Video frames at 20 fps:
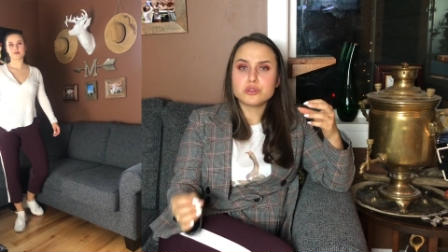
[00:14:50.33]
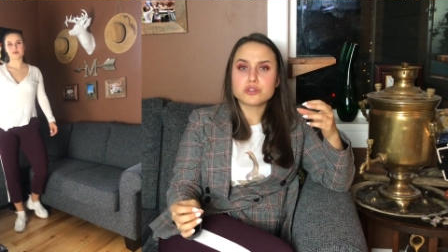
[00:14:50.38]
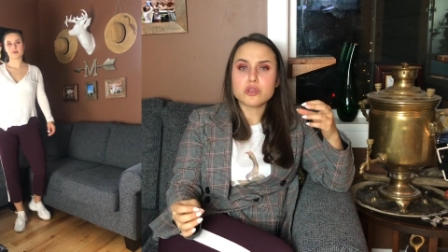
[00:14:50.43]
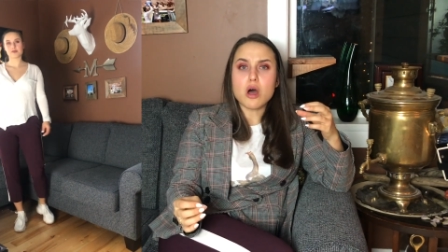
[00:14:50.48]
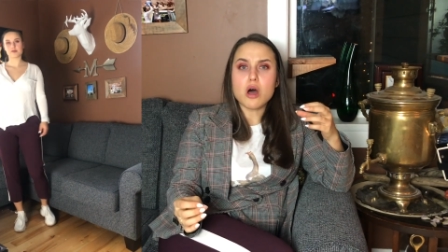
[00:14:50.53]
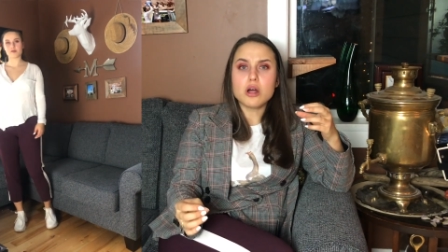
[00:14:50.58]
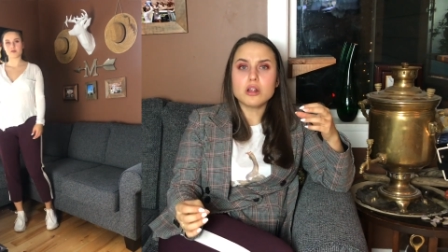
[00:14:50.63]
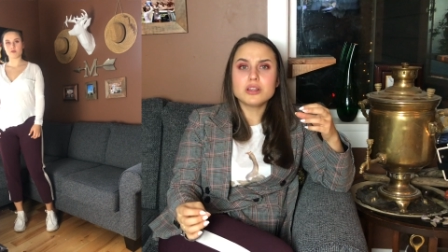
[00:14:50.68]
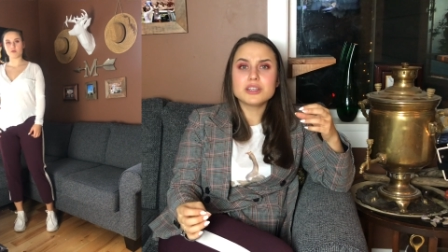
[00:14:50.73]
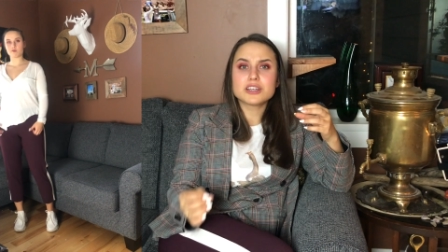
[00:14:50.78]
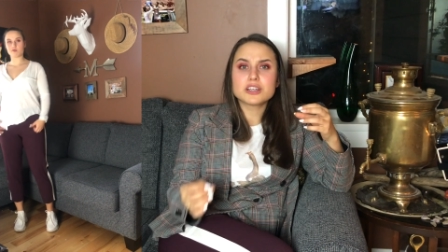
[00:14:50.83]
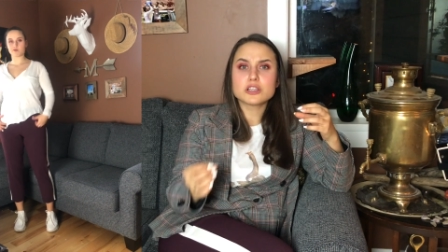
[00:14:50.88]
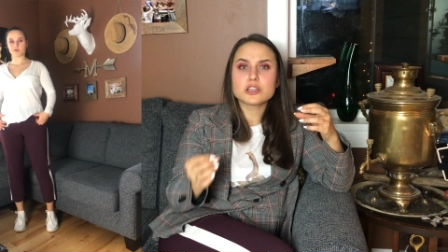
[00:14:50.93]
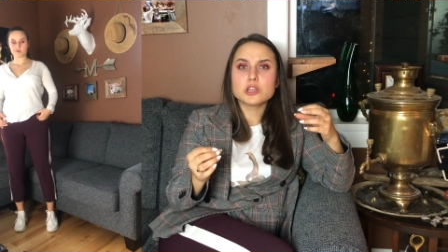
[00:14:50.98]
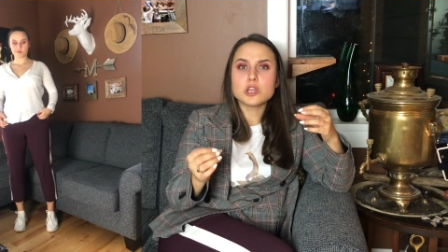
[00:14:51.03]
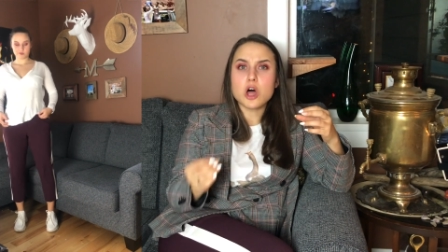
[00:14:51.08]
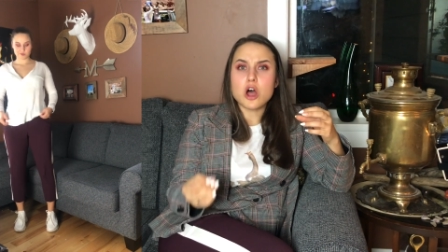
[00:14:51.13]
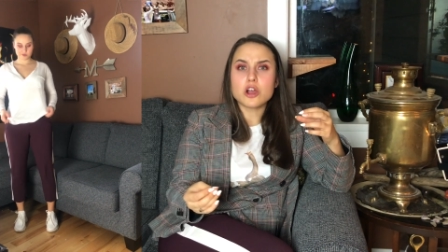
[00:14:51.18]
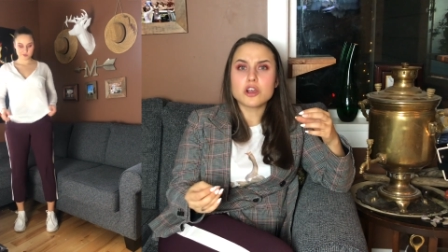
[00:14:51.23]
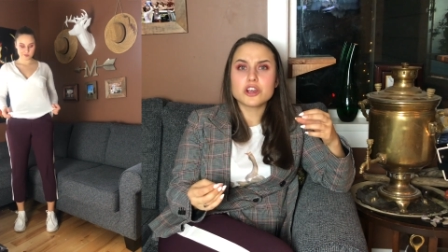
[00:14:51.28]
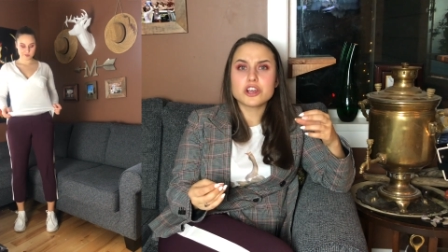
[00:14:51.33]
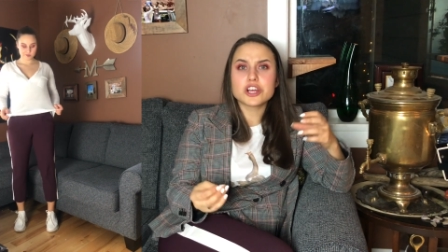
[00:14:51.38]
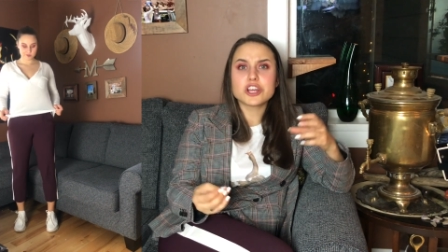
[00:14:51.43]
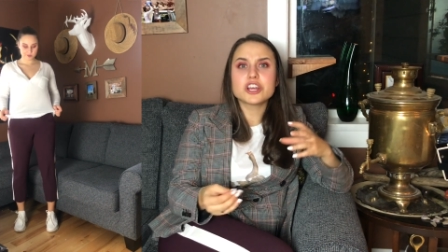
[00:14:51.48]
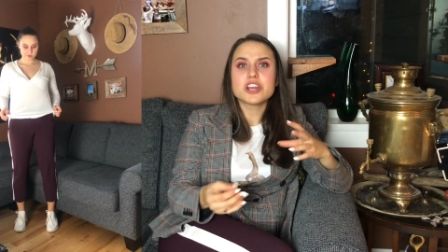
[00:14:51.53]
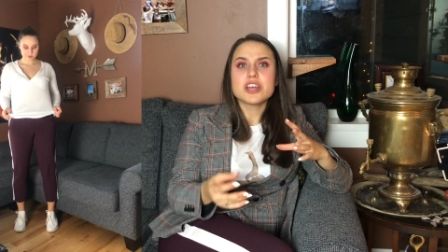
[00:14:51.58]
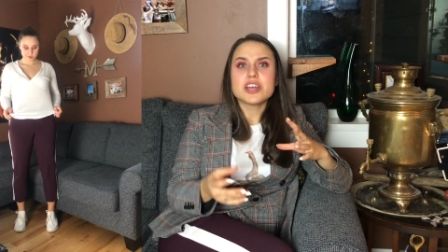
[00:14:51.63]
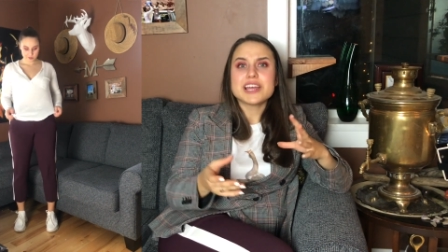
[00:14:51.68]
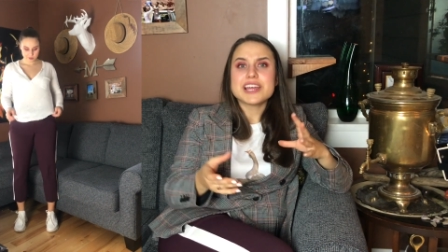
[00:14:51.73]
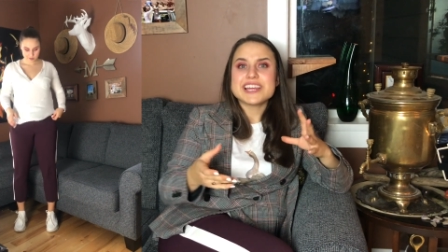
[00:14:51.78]
taller,
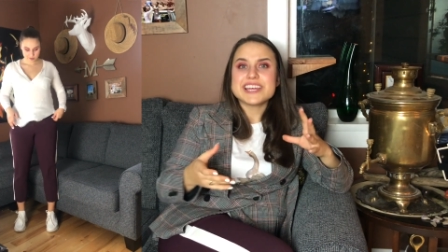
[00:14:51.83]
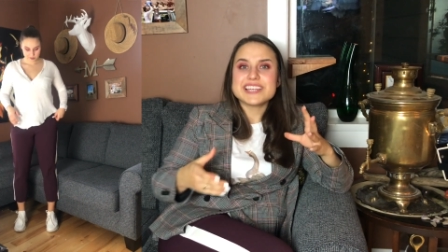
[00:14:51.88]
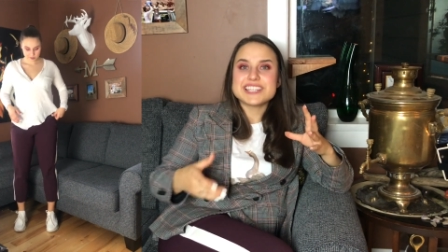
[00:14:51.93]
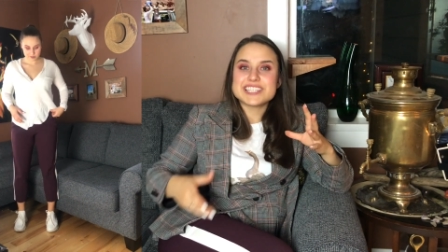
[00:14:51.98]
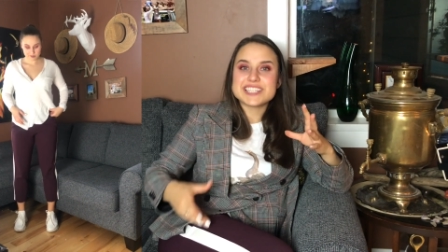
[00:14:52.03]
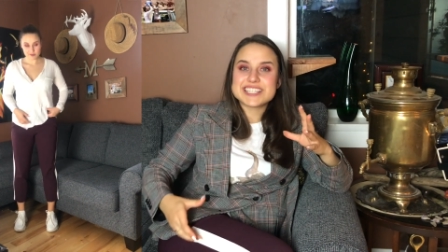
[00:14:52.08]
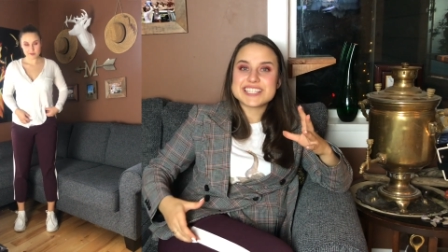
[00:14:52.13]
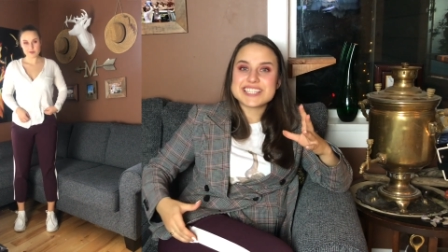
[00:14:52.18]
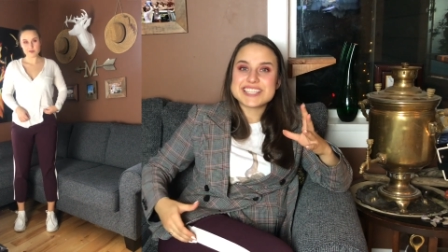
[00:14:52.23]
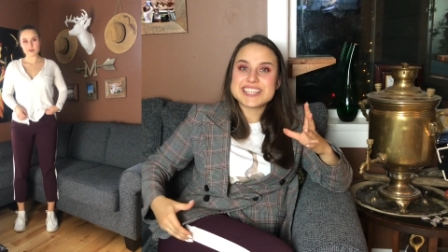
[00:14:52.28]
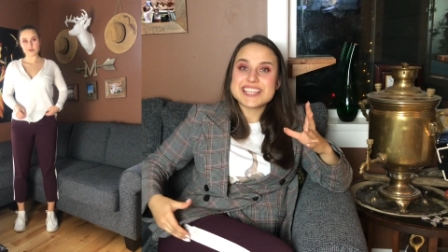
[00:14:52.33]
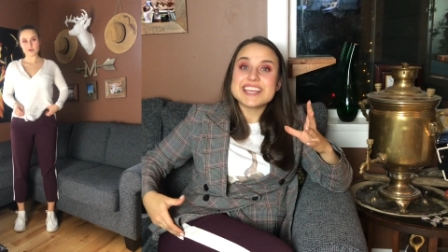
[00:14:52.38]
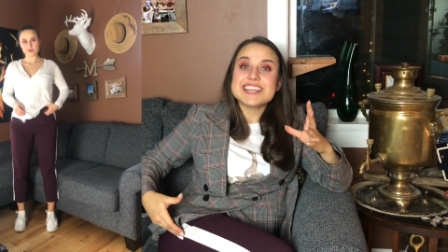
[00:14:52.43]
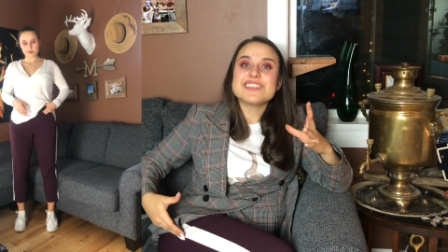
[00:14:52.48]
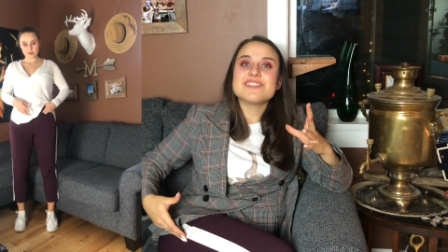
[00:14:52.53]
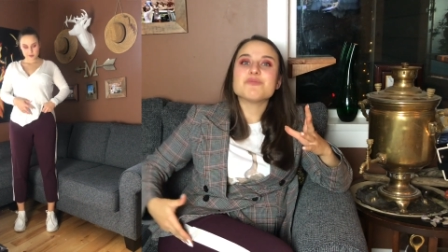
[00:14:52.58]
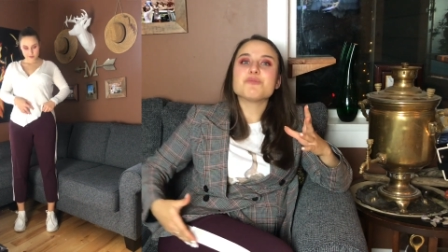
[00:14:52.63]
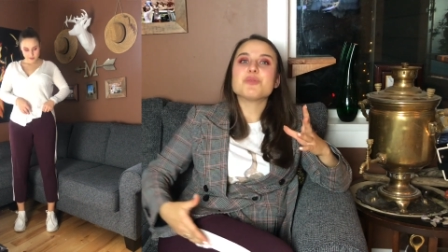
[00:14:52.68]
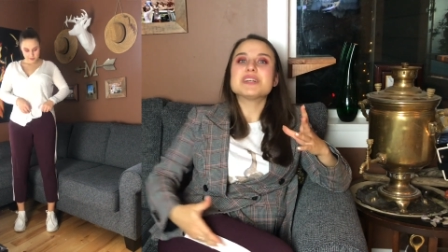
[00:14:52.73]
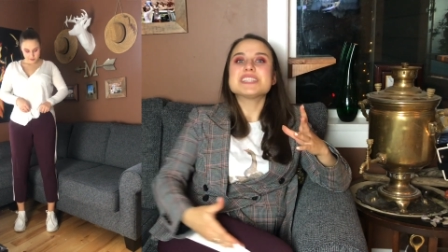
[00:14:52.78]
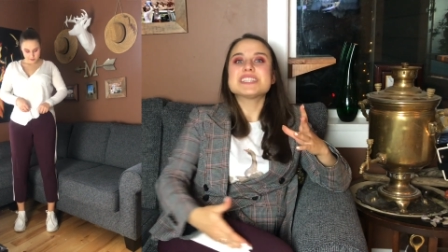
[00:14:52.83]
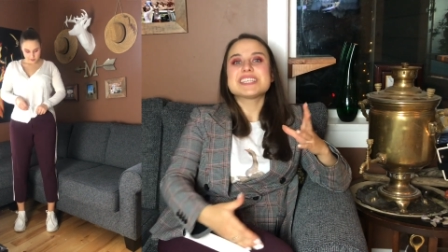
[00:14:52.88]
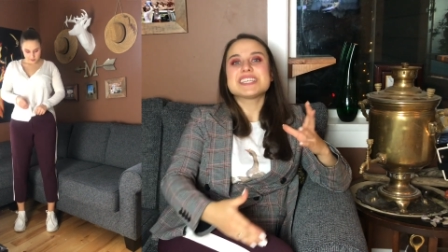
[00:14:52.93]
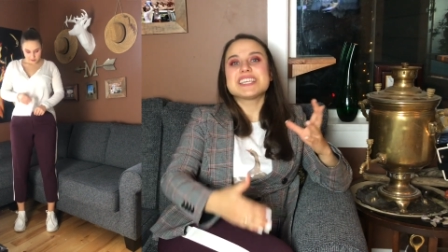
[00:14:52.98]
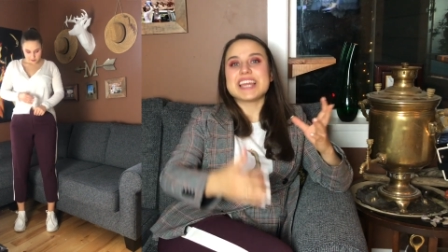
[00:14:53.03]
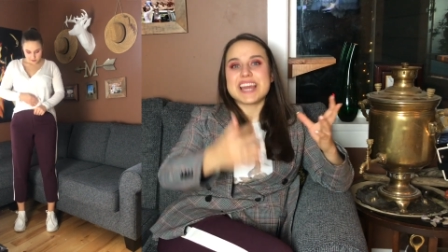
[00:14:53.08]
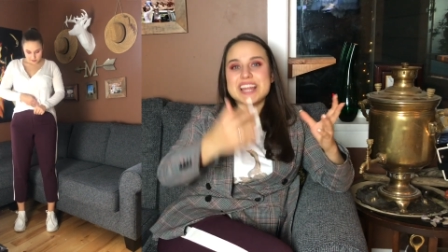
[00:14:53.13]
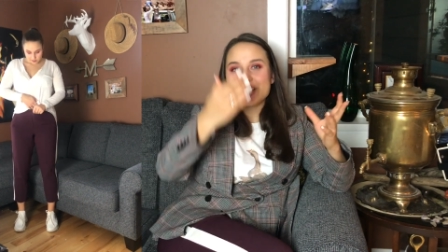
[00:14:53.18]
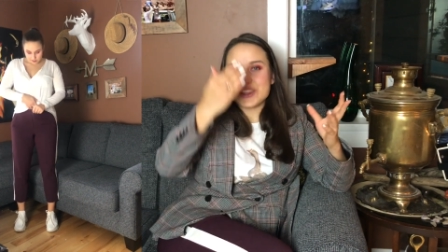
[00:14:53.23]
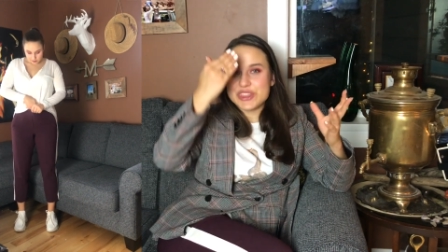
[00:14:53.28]
longer. It once
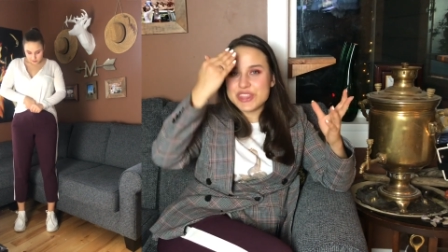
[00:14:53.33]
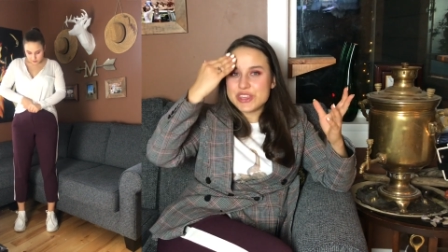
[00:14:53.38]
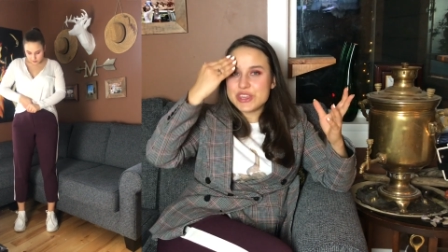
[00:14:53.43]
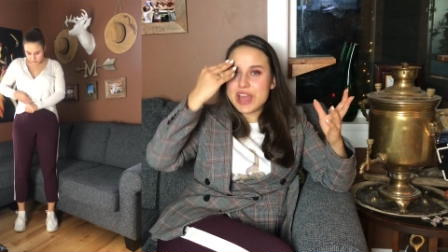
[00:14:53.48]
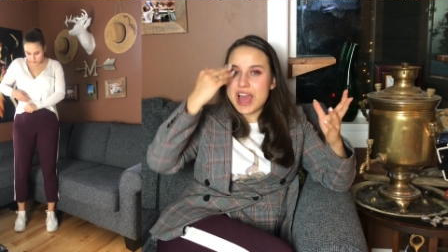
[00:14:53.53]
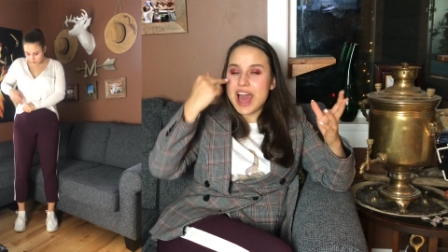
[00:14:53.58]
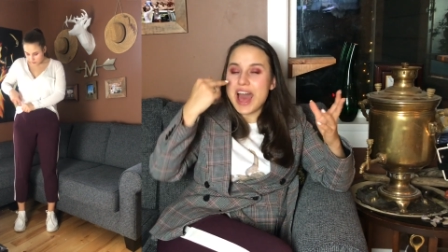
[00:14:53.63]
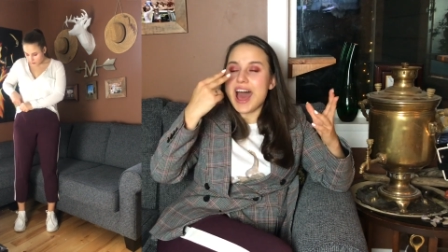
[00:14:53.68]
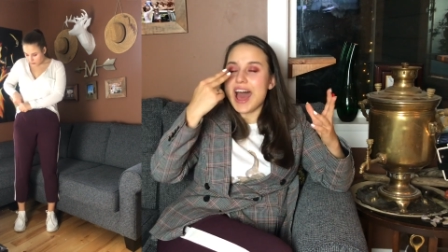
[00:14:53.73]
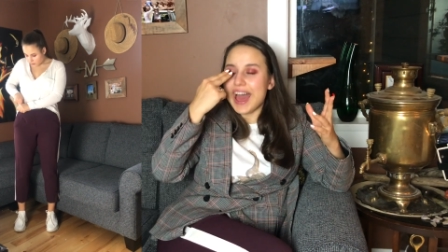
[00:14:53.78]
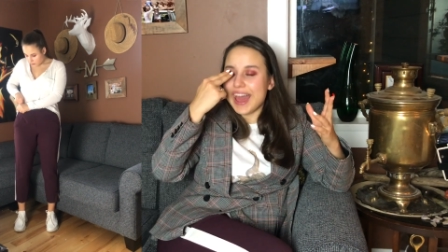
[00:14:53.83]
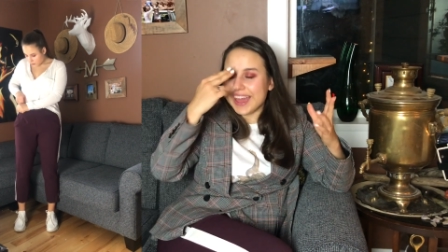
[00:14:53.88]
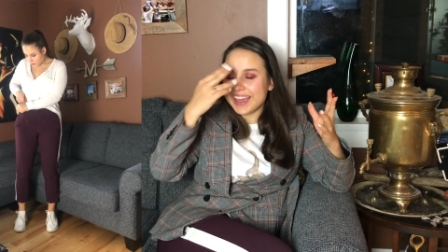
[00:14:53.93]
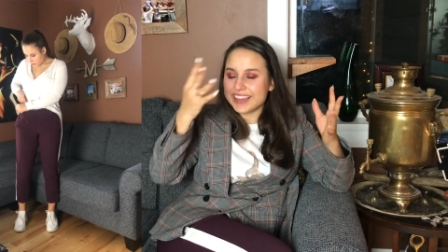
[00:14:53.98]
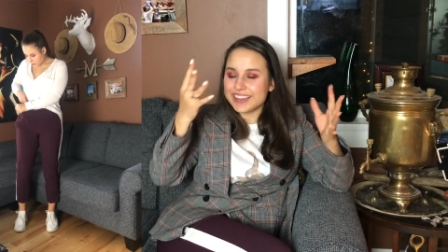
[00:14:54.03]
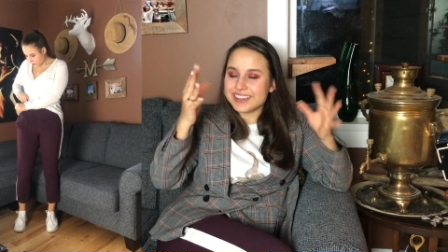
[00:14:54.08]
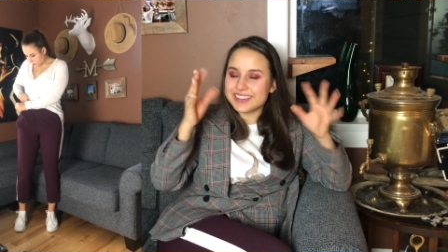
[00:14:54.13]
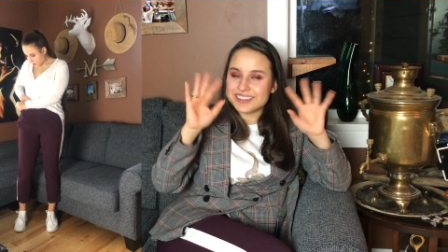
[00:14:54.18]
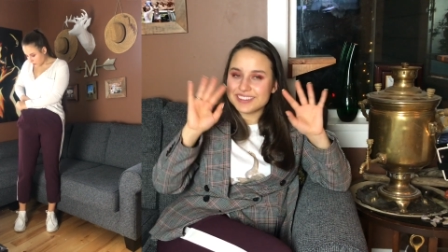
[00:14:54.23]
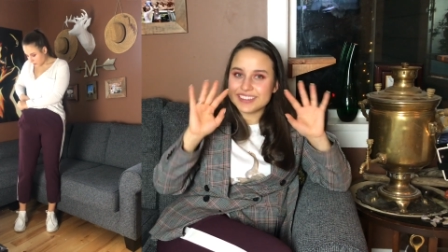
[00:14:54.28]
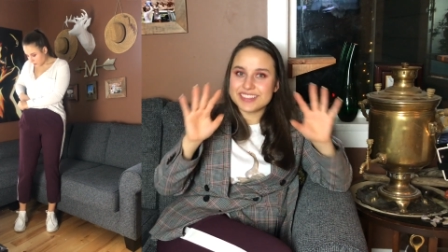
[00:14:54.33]
again, your eye.